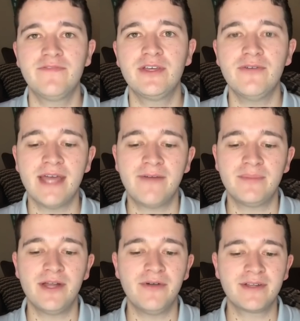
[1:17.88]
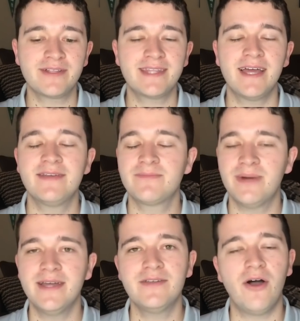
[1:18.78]
if you go down below and click that
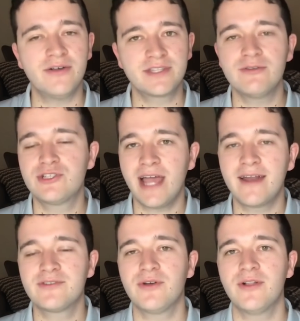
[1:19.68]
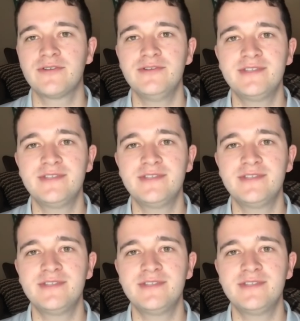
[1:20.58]
button. Also, shout out to all our new